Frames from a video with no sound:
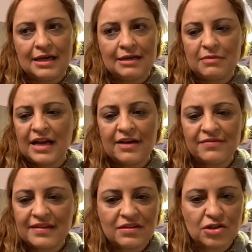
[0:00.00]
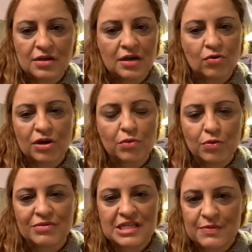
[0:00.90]
I have such
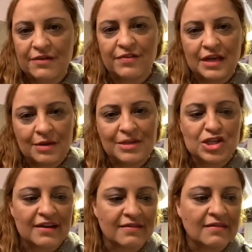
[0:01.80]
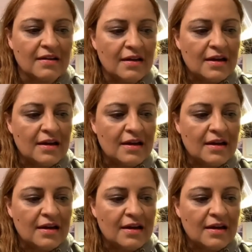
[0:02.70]
incredible respect for him and Jess